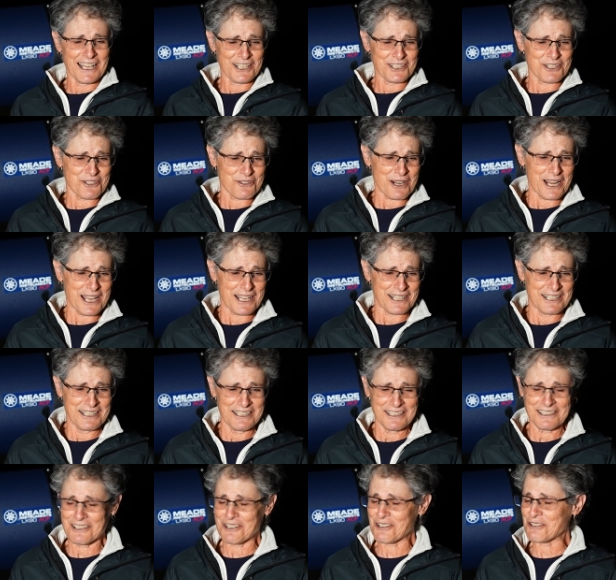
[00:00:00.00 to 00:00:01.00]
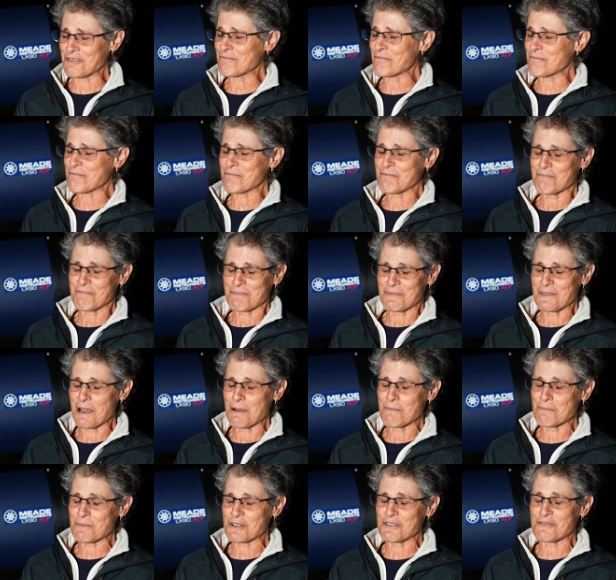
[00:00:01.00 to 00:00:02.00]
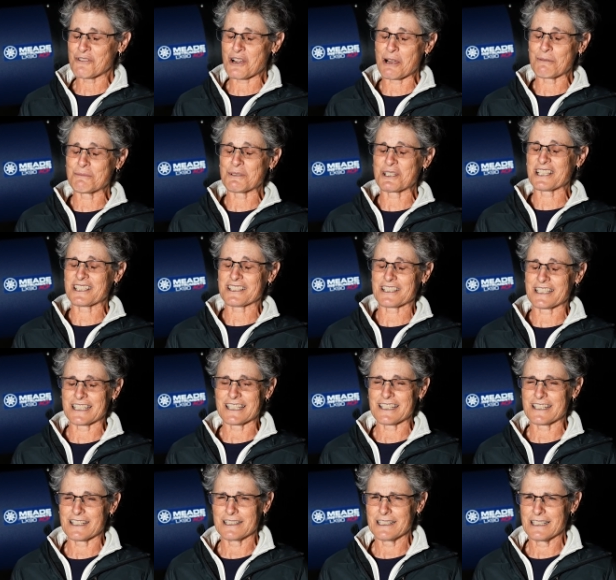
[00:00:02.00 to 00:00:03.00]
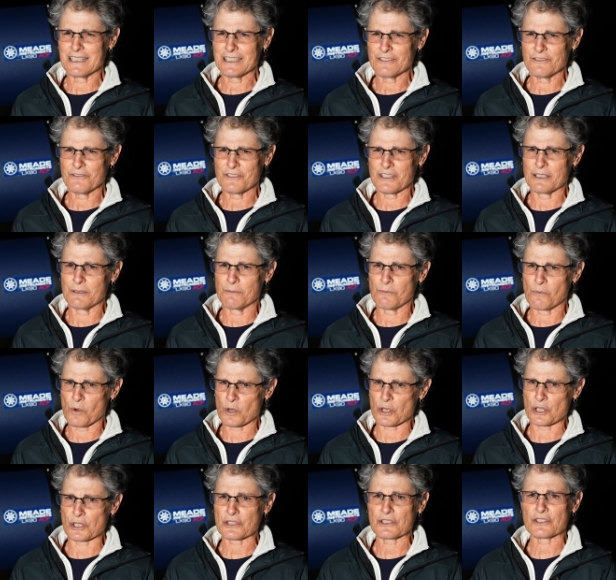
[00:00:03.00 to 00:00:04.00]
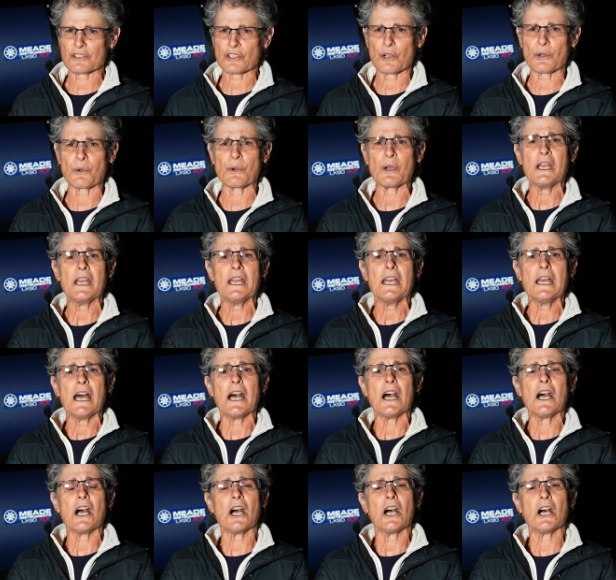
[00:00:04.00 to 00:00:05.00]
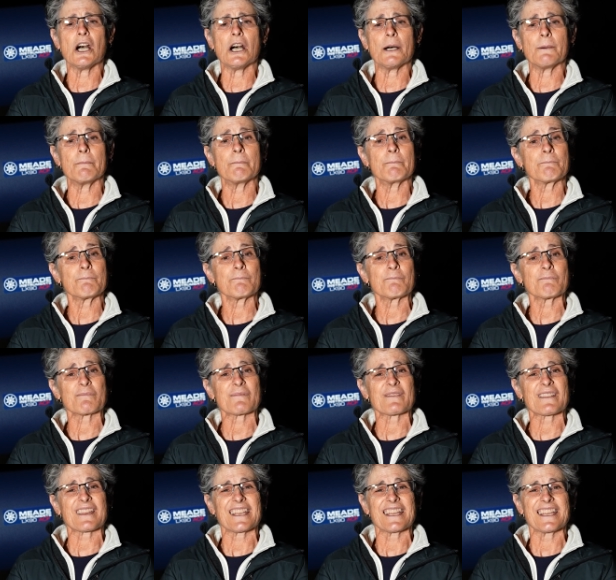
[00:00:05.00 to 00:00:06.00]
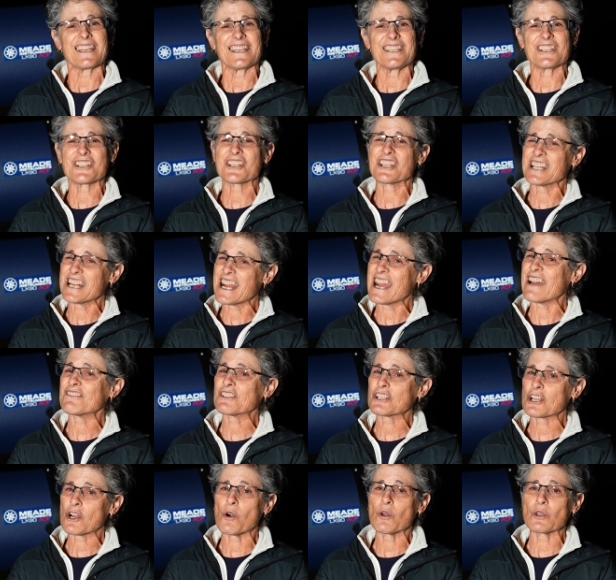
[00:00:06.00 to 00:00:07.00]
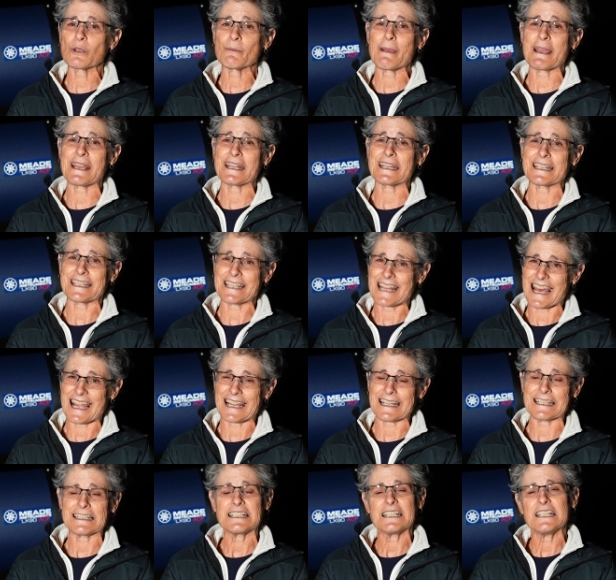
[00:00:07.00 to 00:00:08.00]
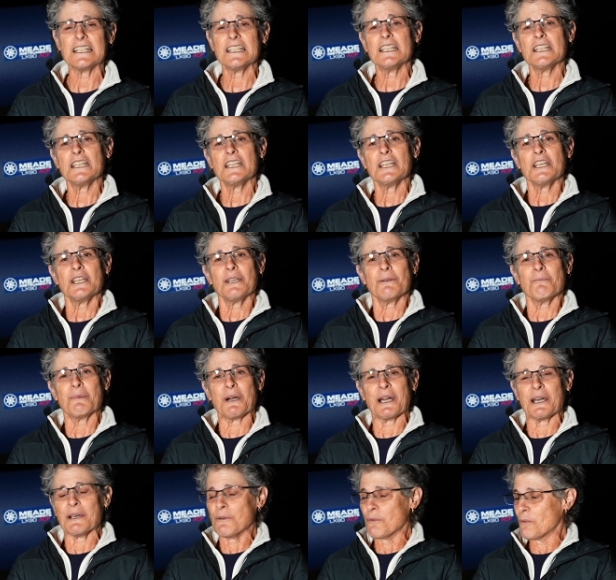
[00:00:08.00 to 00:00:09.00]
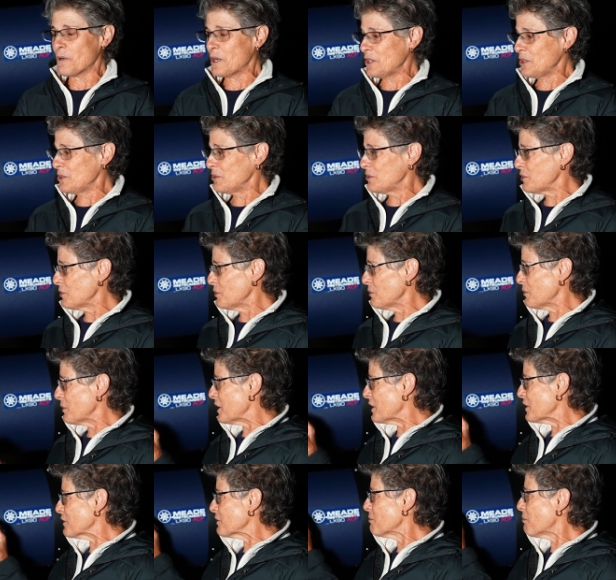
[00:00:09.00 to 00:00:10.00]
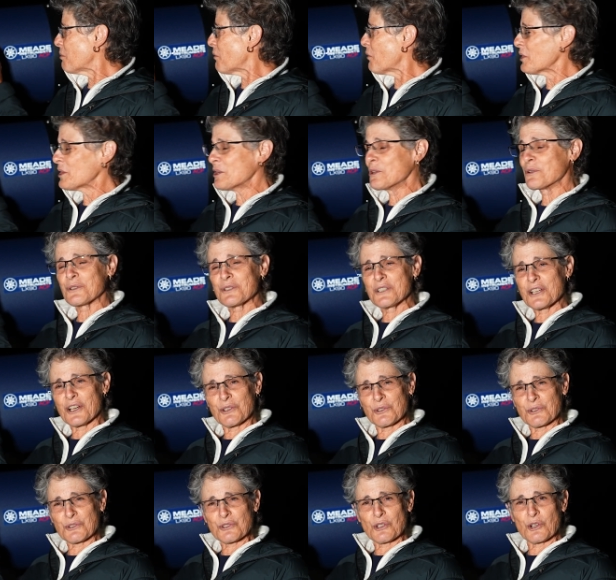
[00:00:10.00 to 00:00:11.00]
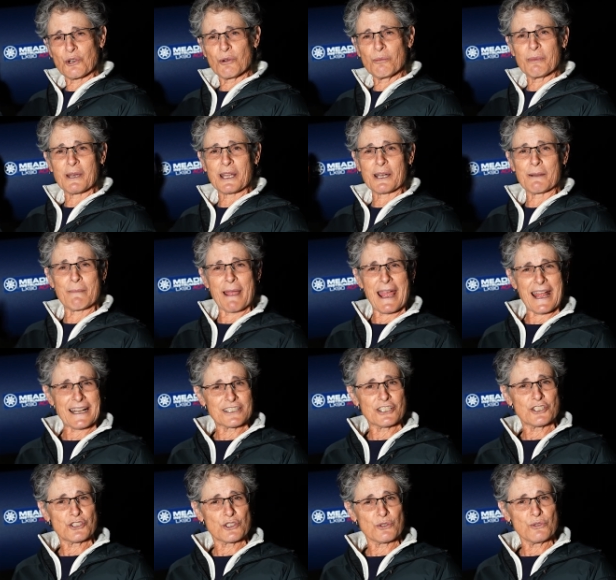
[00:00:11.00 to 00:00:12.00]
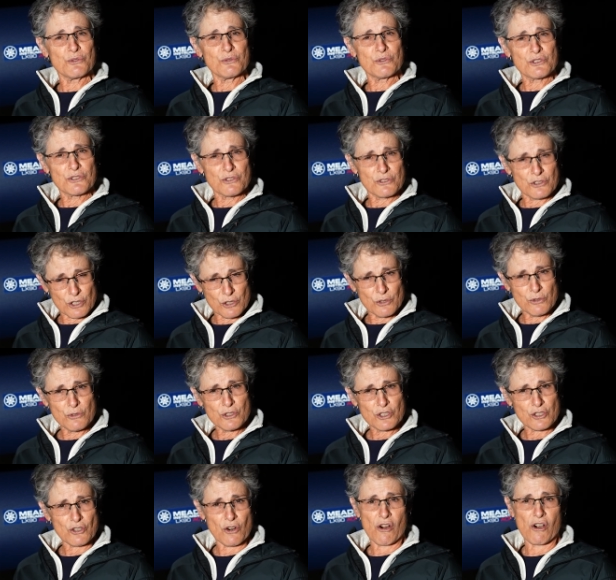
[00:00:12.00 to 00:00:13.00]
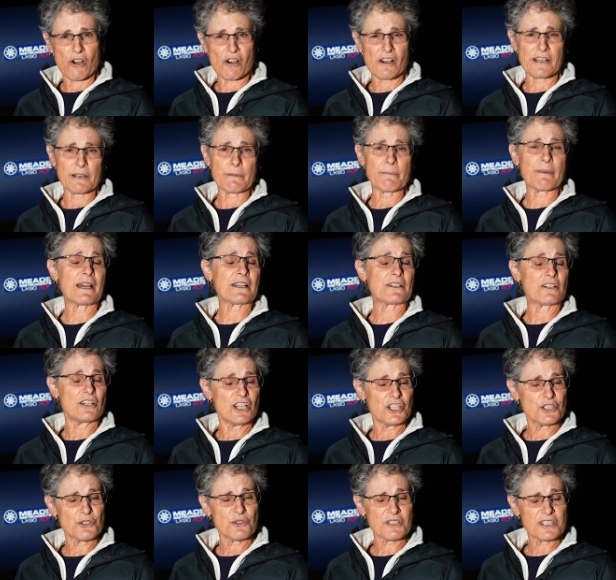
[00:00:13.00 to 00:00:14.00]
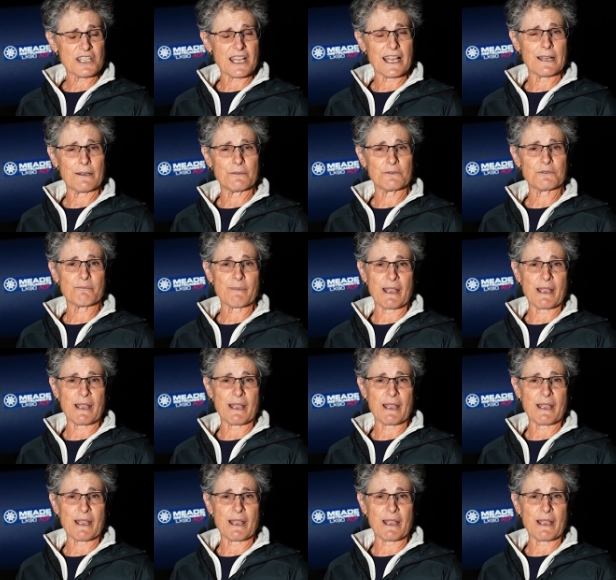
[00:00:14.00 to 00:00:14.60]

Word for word: I tried a number of objects and none of them worked. So um, you're going to have to collimate at night. But what you do is point your telescope at a magnitude 2 star at about 100 times